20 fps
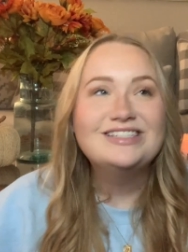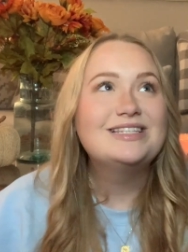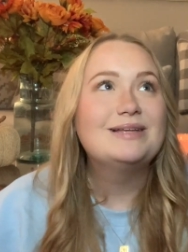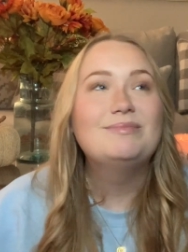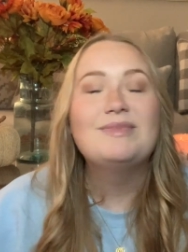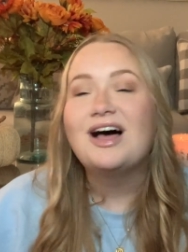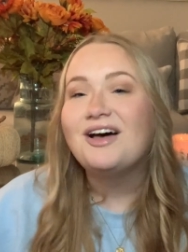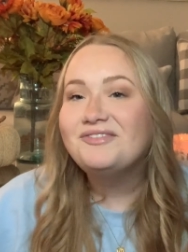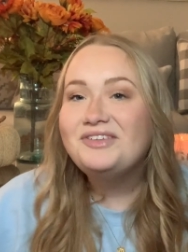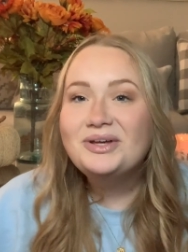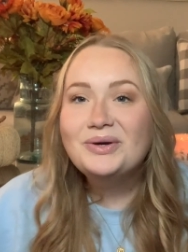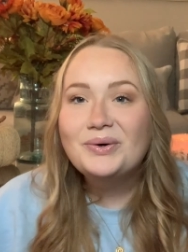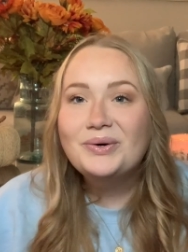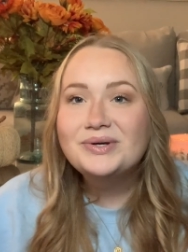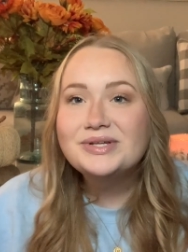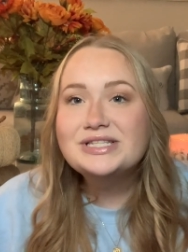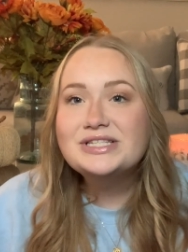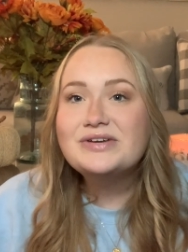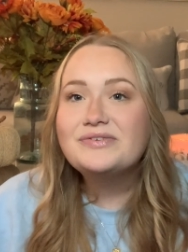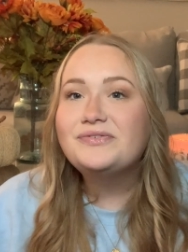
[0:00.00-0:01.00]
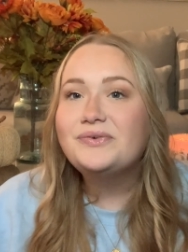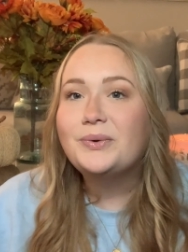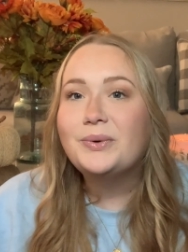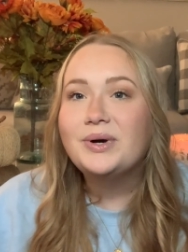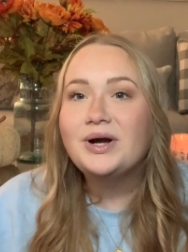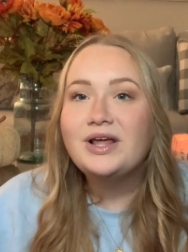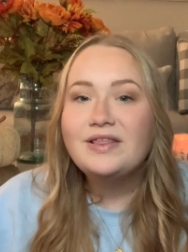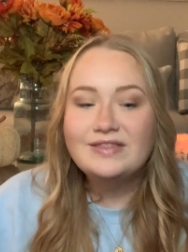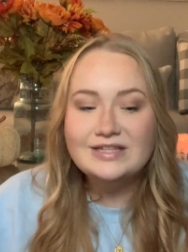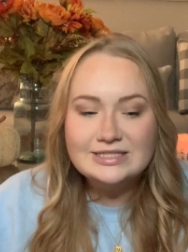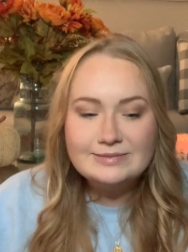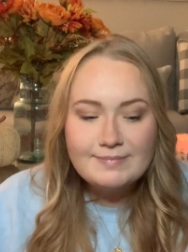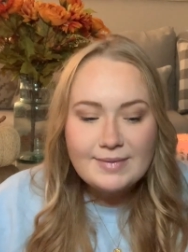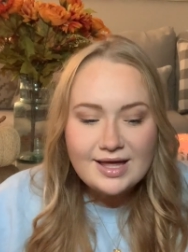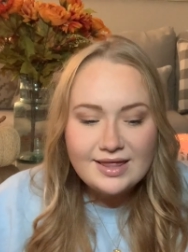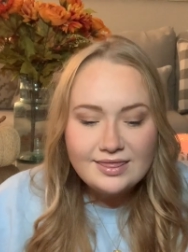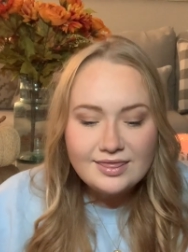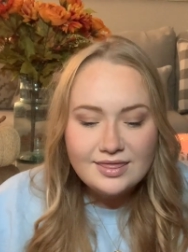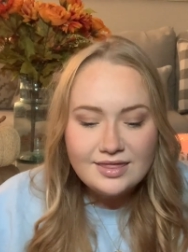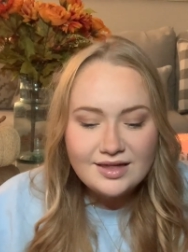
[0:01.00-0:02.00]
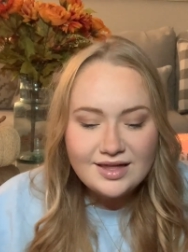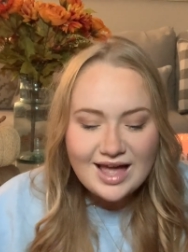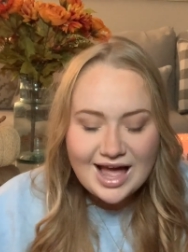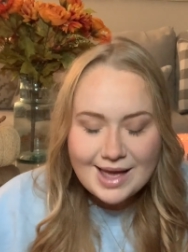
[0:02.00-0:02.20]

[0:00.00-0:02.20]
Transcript: some lofty goals for this month.